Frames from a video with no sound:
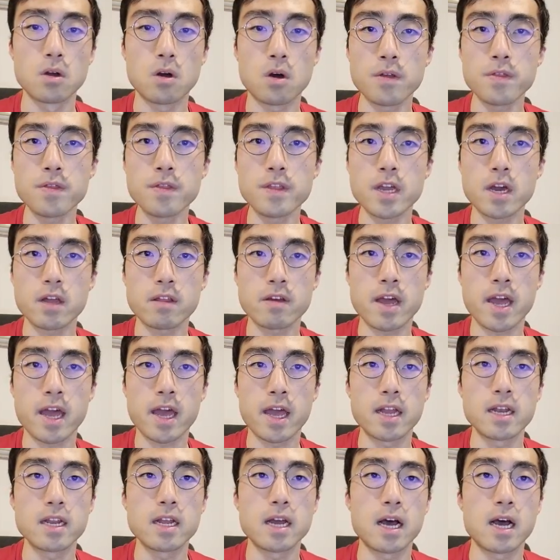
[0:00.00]
On the other
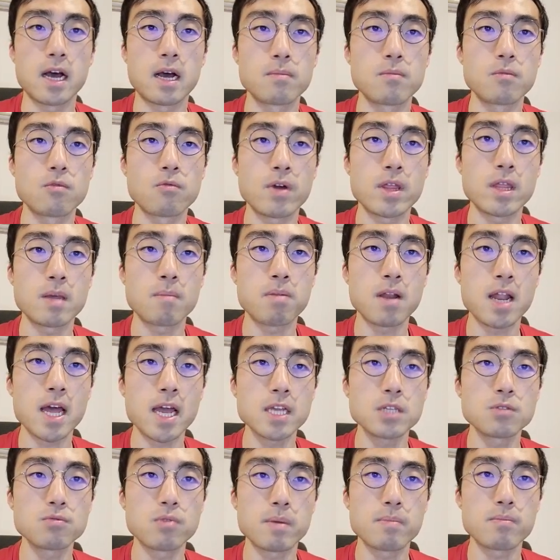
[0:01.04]
hand, when the
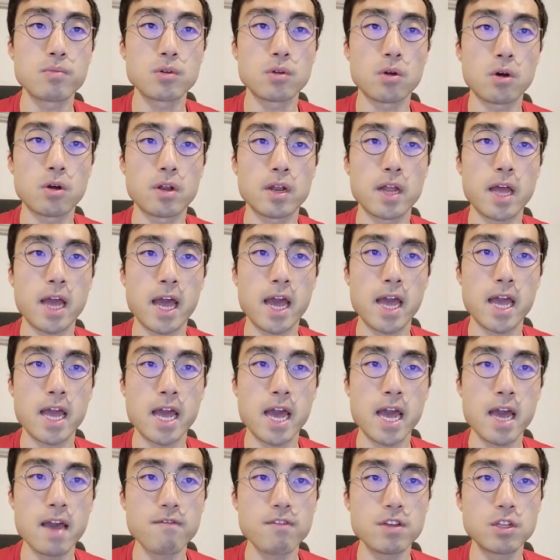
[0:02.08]
players were put on a
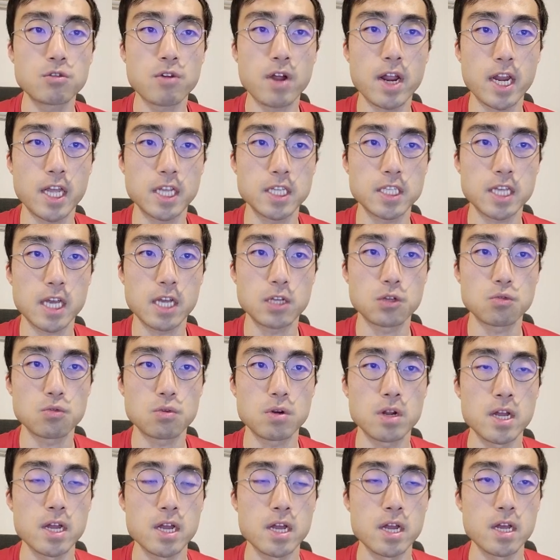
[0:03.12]
heavy training
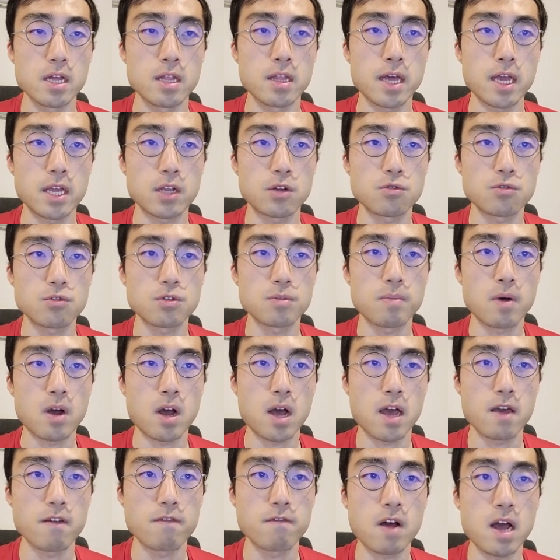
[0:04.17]
schedule, they grew
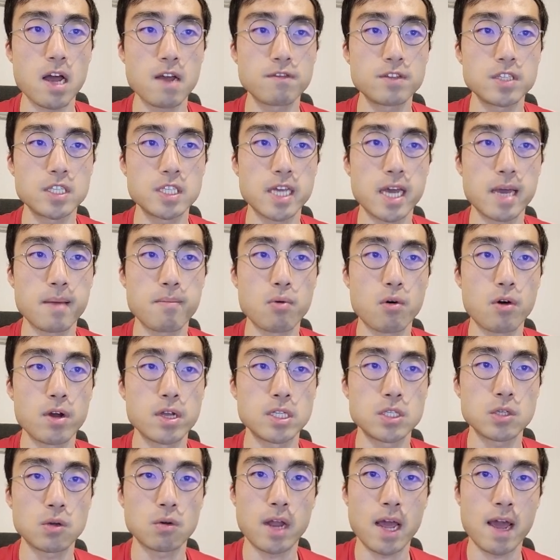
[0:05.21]
by 5 CA
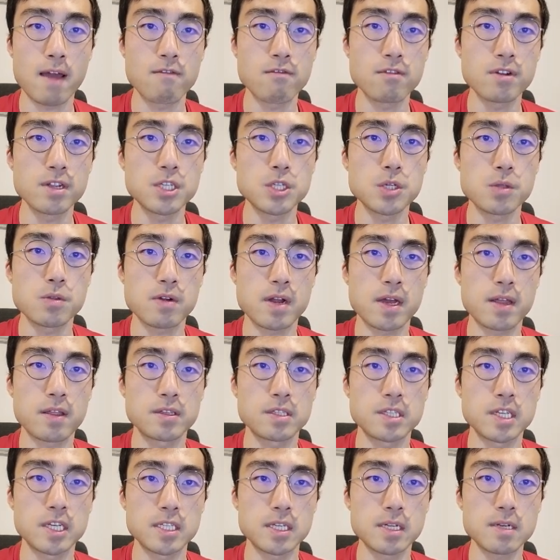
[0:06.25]
points on average throughout
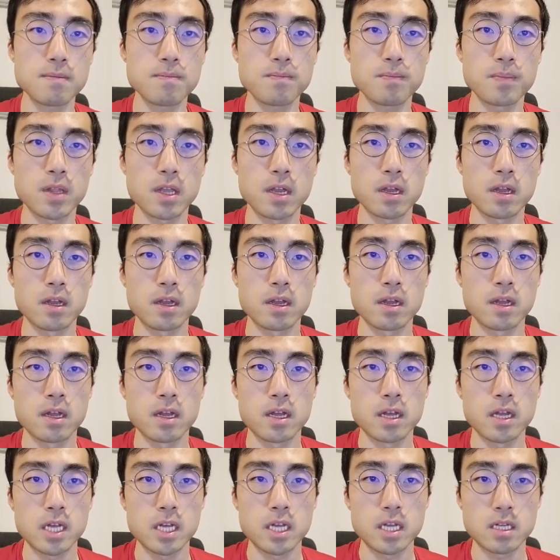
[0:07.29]
the season.
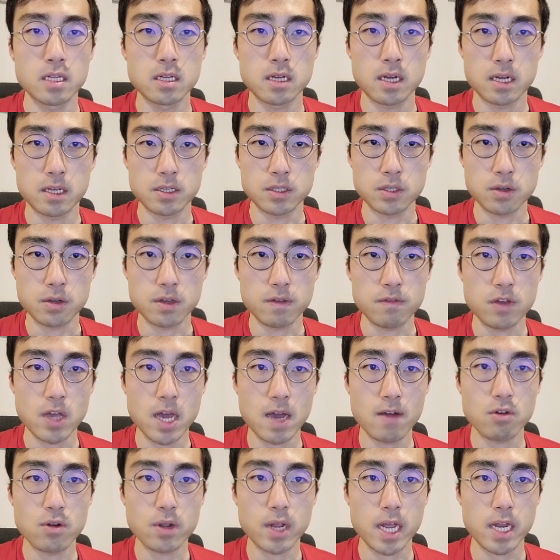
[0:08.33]
So if you
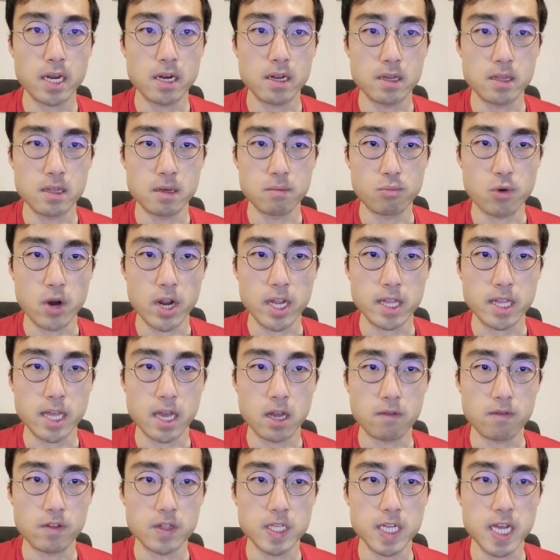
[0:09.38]
have a look at the
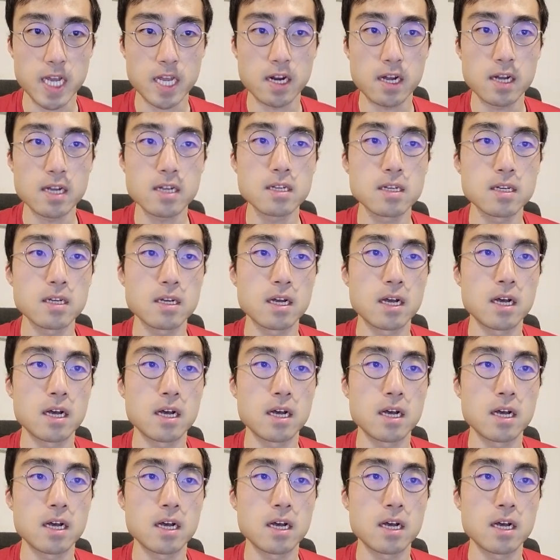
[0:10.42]
breakdown of the data,